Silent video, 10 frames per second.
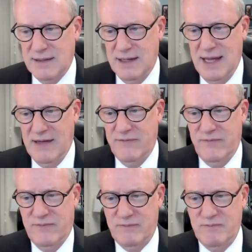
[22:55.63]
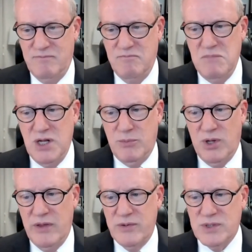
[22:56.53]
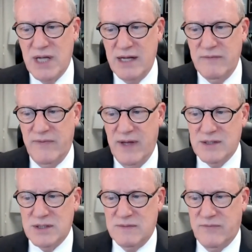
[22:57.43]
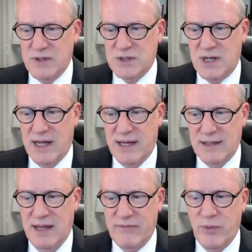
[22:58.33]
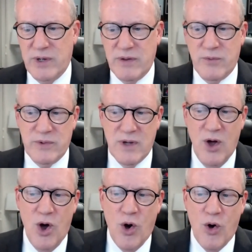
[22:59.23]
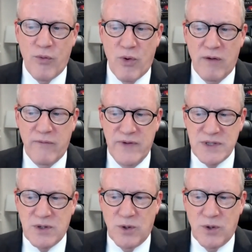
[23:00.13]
have minimal other side effects and function at a high level, what are the overall physical